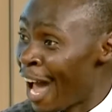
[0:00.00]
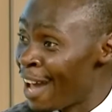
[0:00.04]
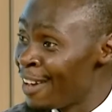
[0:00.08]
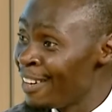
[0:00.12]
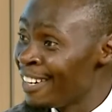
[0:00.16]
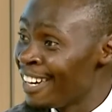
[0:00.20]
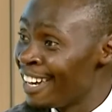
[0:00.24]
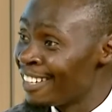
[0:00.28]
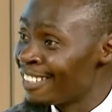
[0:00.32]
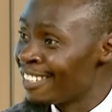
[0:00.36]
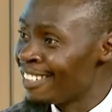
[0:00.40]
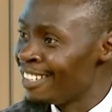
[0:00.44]
Are
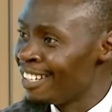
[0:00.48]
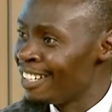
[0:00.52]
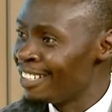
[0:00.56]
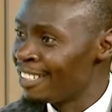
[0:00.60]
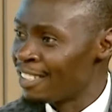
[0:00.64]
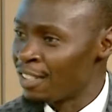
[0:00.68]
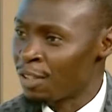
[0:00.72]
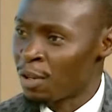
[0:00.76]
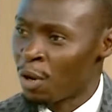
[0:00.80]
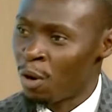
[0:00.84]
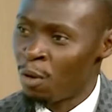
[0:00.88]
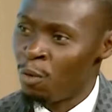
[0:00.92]
you getting
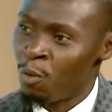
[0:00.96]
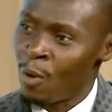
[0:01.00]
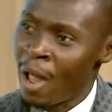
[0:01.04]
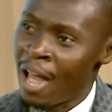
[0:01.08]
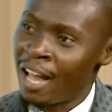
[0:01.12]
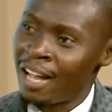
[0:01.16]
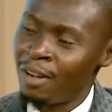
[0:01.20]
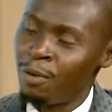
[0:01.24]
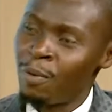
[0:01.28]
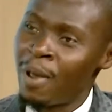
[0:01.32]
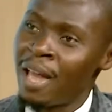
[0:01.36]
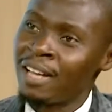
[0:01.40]
it? So we
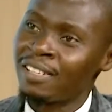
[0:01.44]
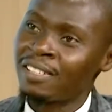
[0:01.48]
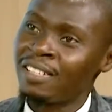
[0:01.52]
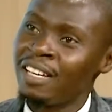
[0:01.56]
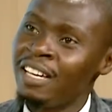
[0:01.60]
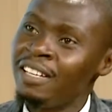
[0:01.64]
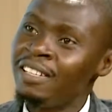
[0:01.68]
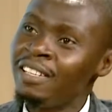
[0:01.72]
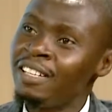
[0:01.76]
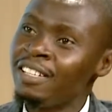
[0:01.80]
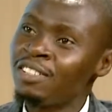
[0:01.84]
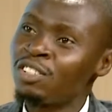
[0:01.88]
are
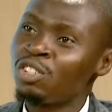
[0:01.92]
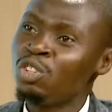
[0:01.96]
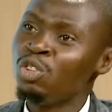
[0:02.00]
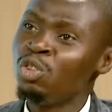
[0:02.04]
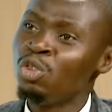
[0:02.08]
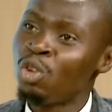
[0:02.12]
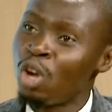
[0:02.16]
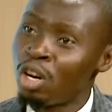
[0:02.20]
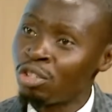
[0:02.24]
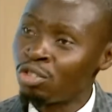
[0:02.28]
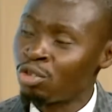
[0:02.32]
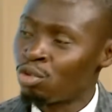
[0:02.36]
saying this
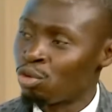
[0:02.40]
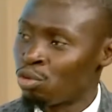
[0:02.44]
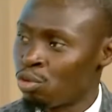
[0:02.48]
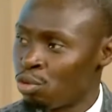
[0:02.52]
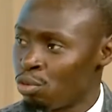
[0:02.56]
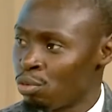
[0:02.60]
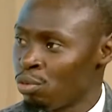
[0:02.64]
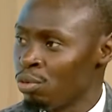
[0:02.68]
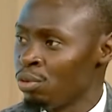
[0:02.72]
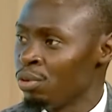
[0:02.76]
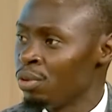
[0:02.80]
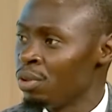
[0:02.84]
not
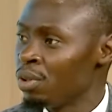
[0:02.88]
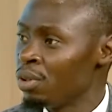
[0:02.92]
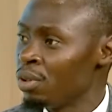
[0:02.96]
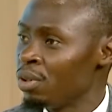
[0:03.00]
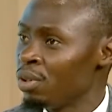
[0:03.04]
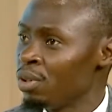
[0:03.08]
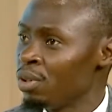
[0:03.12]
to